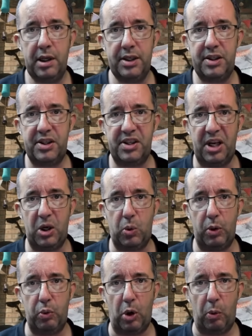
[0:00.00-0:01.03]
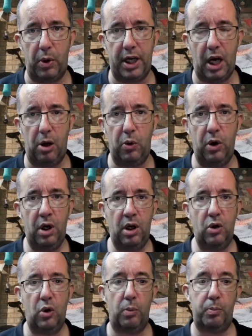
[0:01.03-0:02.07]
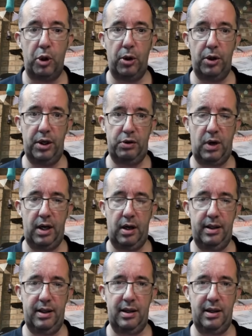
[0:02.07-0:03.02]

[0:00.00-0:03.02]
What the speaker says: stick with what we know, or put the dread